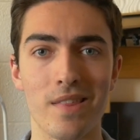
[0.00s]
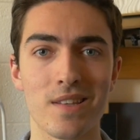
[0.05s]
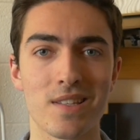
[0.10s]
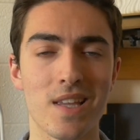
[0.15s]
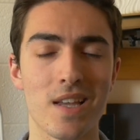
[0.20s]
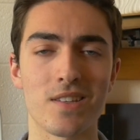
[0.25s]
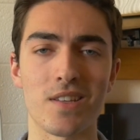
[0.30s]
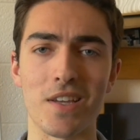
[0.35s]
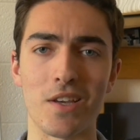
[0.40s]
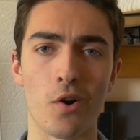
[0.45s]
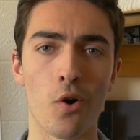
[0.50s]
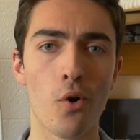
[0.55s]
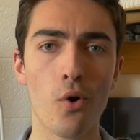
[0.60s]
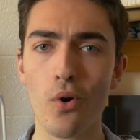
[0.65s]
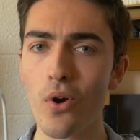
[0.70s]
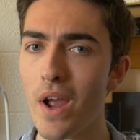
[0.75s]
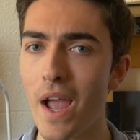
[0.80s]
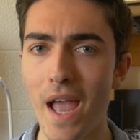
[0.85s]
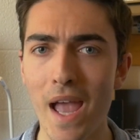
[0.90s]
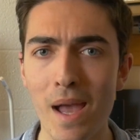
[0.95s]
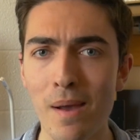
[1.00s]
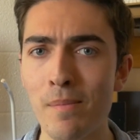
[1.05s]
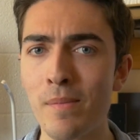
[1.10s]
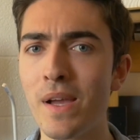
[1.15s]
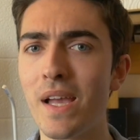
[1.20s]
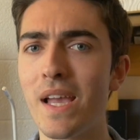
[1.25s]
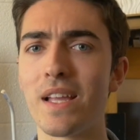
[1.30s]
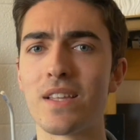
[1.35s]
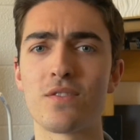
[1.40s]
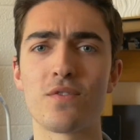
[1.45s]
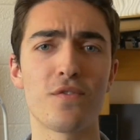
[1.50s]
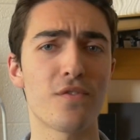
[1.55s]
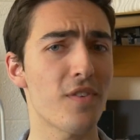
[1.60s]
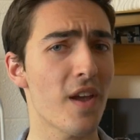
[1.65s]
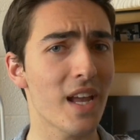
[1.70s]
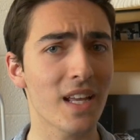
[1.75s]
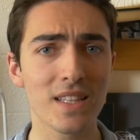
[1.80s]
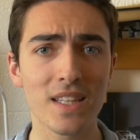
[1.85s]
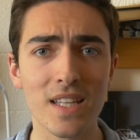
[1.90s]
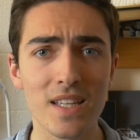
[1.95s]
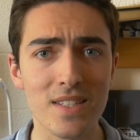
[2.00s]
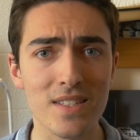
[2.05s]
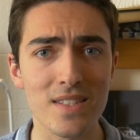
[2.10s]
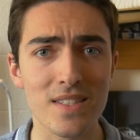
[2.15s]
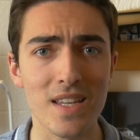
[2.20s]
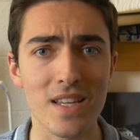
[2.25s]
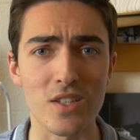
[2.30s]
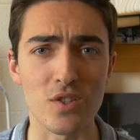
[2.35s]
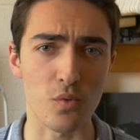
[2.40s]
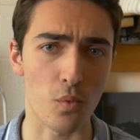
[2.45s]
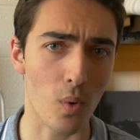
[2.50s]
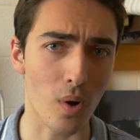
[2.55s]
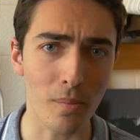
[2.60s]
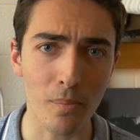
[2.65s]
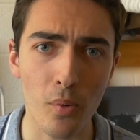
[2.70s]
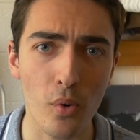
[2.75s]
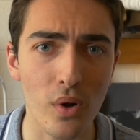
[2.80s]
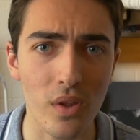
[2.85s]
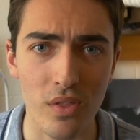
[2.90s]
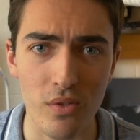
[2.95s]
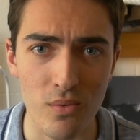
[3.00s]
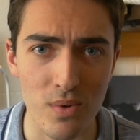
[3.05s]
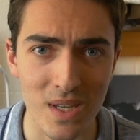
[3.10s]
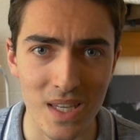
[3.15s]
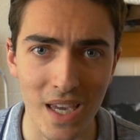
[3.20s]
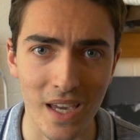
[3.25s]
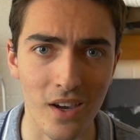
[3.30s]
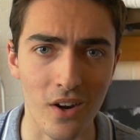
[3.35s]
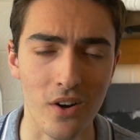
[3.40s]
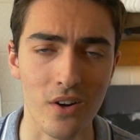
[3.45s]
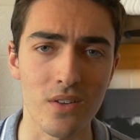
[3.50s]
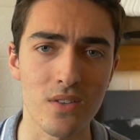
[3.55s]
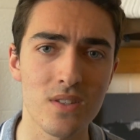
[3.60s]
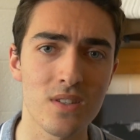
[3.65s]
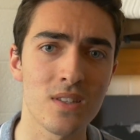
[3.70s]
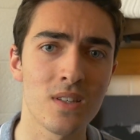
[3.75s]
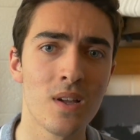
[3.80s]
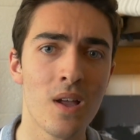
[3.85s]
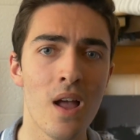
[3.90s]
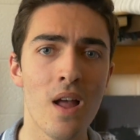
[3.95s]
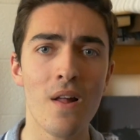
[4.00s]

This has a Core M, it's fanless, it's one point three gigahertz.